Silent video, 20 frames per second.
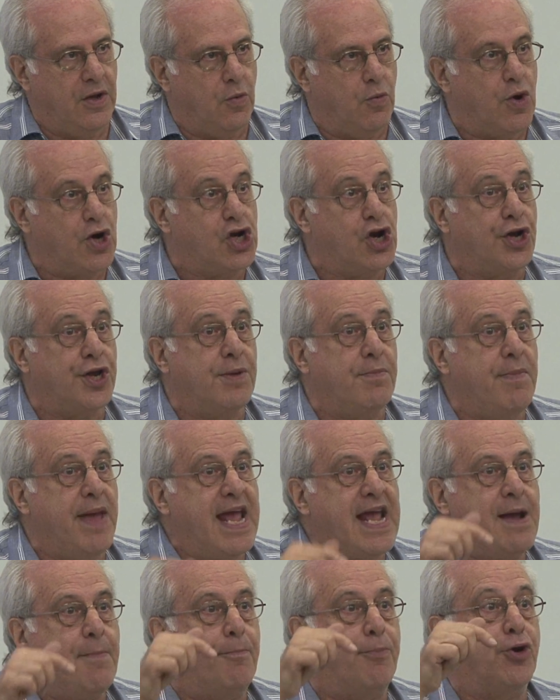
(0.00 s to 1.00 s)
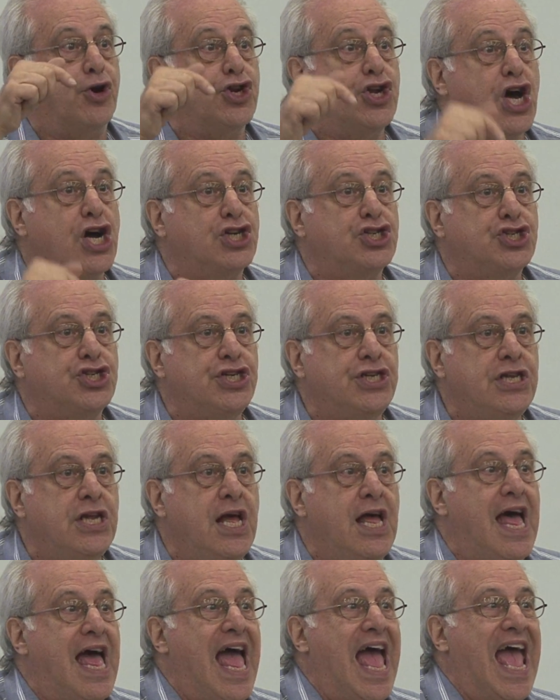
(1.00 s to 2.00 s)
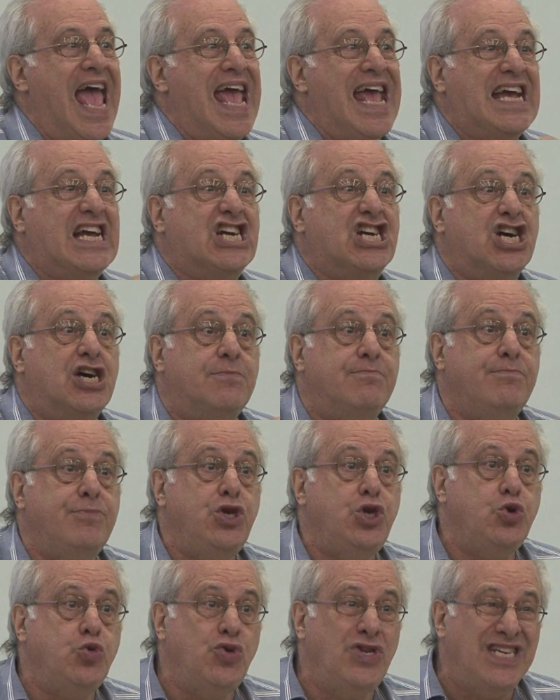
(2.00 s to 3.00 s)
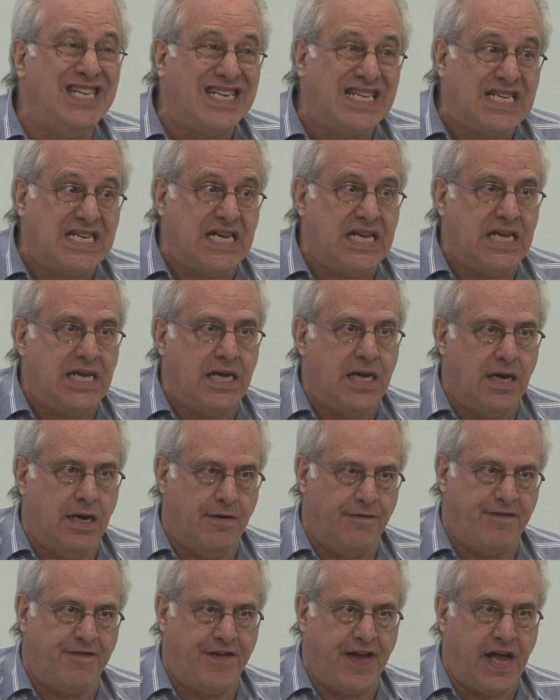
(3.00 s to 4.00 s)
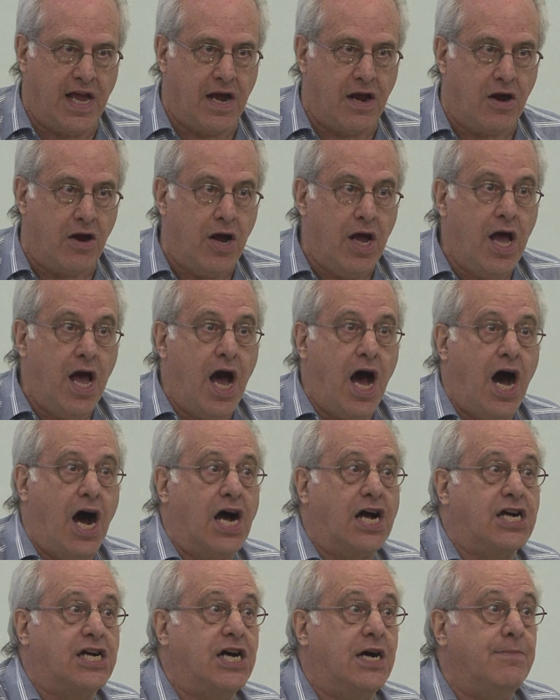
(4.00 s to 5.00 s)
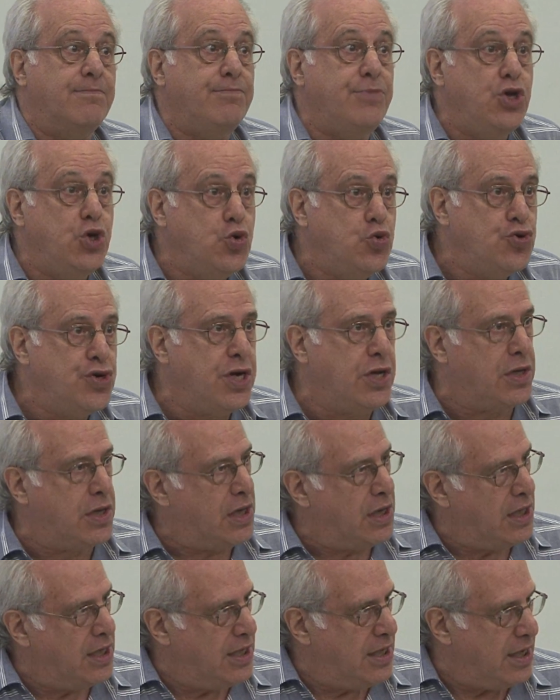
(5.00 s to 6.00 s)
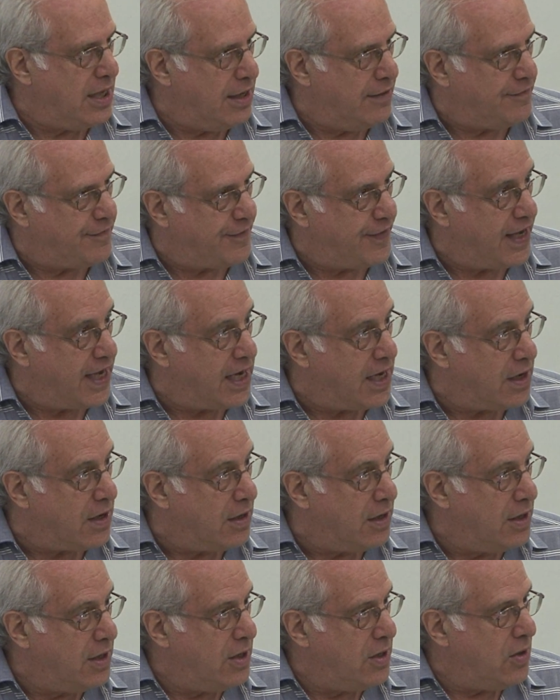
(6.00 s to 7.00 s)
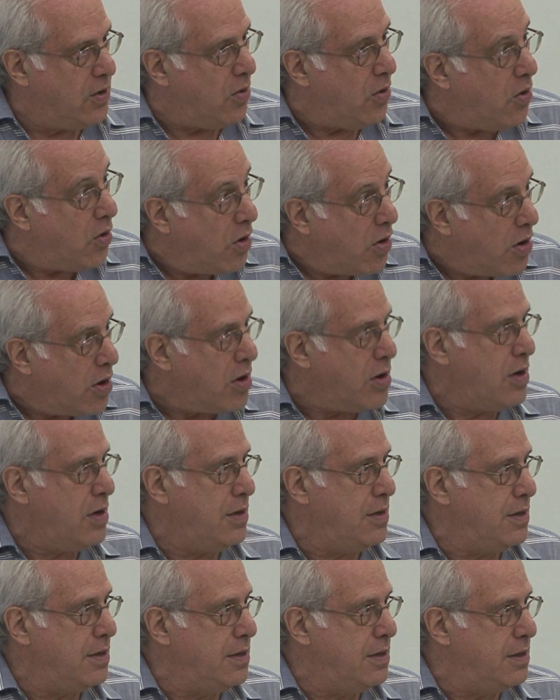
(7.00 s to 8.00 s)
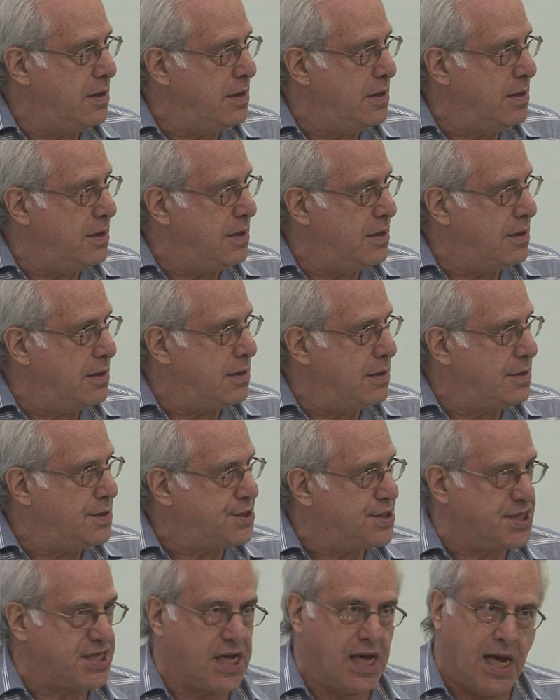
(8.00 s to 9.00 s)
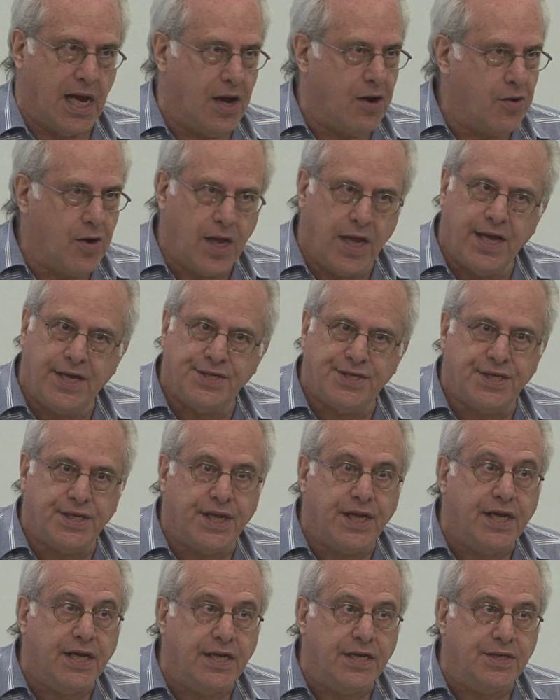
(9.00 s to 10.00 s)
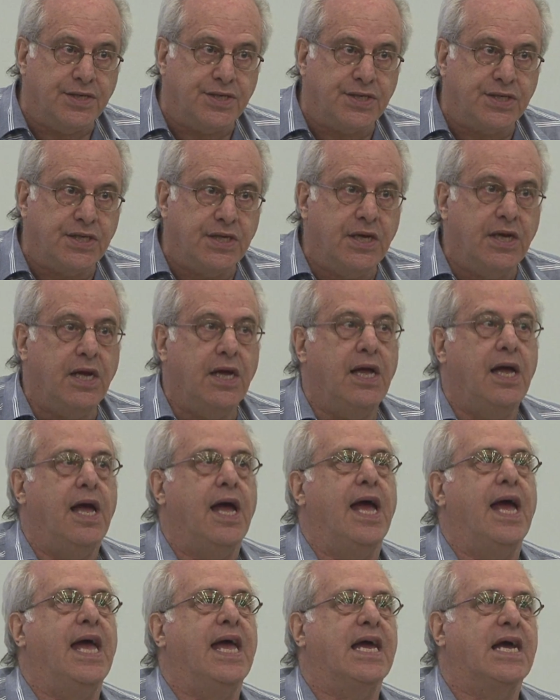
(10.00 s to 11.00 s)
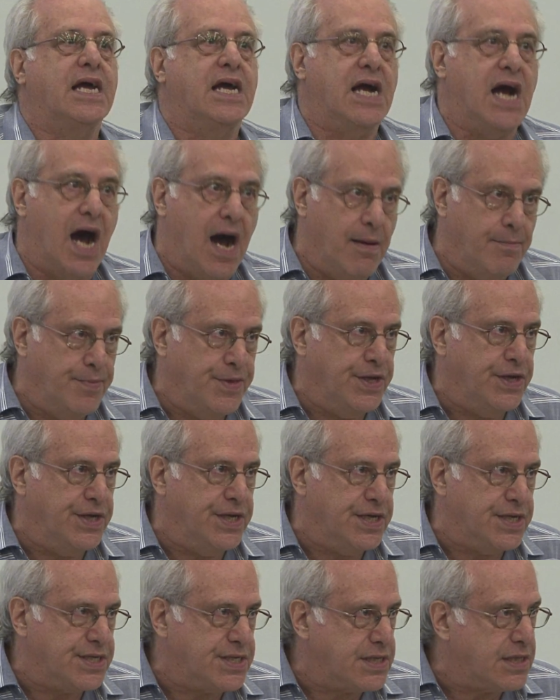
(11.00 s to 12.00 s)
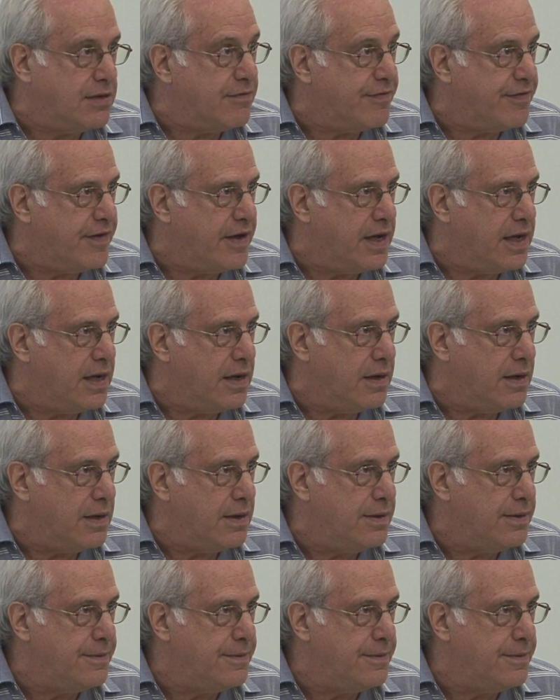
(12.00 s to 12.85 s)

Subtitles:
We're going to make production a community affair, a communal affair, or, scary as it is, a communist affair.